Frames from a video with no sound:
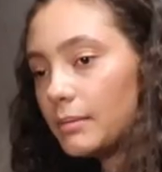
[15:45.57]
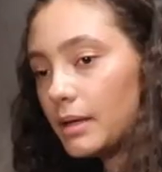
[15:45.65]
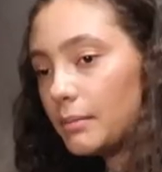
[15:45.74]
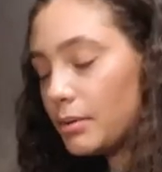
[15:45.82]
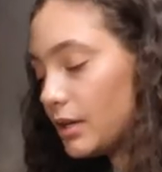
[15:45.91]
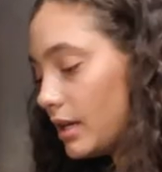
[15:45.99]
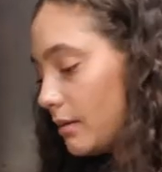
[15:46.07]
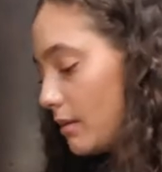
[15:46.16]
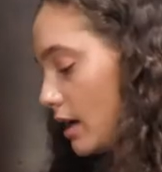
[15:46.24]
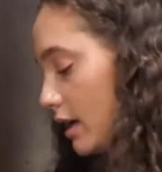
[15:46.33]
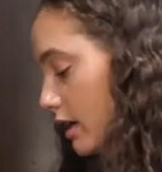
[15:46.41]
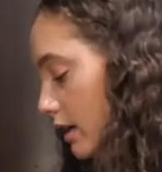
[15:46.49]
keep like putting
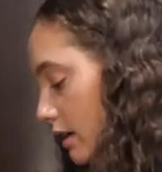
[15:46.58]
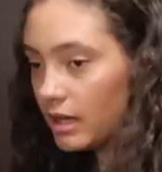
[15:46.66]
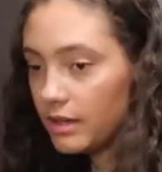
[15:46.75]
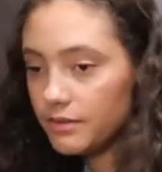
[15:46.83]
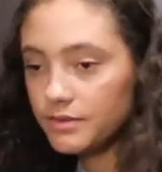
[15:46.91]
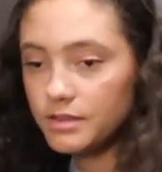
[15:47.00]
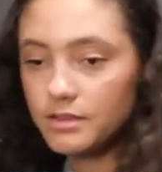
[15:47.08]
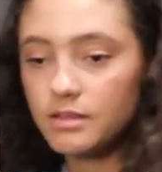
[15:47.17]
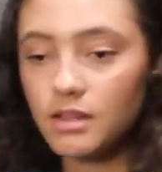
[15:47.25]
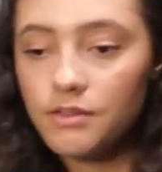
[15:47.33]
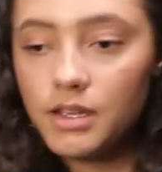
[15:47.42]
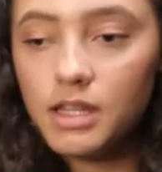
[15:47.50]
my knives and
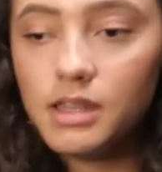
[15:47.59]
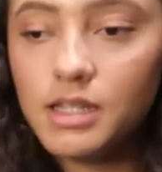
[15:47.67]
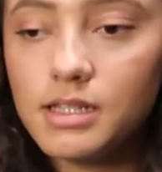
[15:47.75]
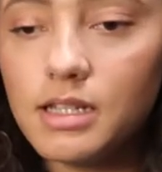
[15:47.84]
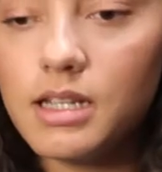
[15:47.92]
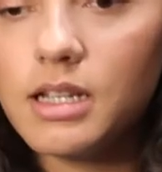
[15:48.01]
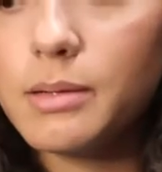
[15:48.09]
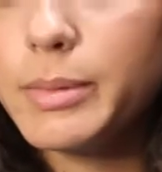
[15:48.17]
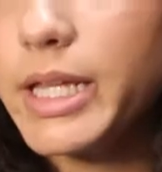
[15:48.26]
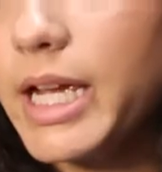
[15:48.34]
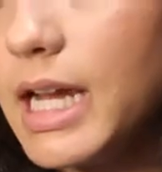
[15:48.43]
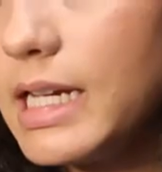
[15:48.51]
stuff in the sink,
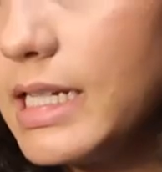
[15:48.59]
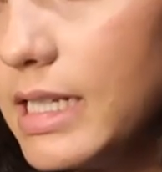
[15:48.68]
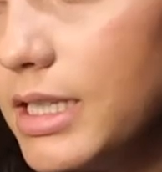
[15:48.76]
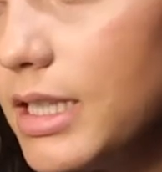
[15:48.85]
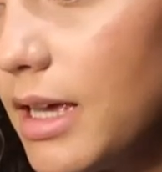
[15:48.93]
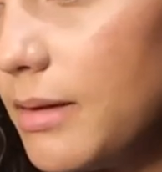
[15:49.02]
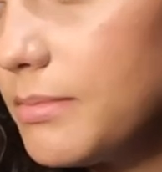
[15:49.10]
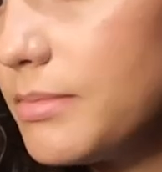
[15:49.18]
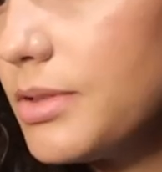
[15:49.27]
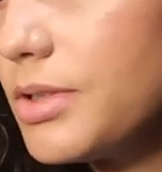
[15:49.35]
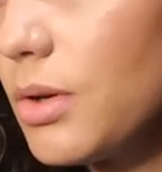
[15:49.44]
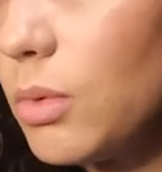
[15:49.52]
but like I need
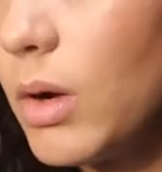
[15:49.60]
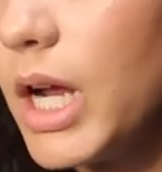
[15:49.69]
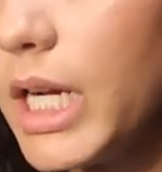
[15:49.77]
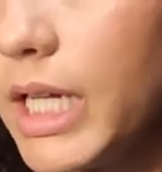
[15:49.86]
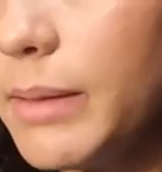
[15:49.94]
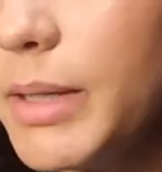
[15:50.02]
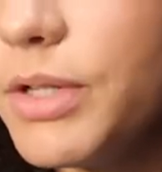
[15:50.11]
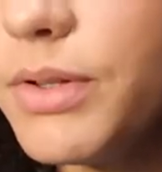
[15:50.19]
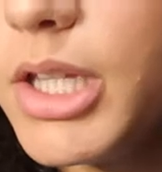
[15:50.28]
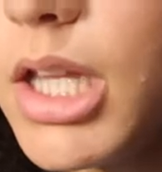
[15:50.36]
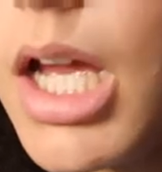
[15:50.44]
them, so why am I doing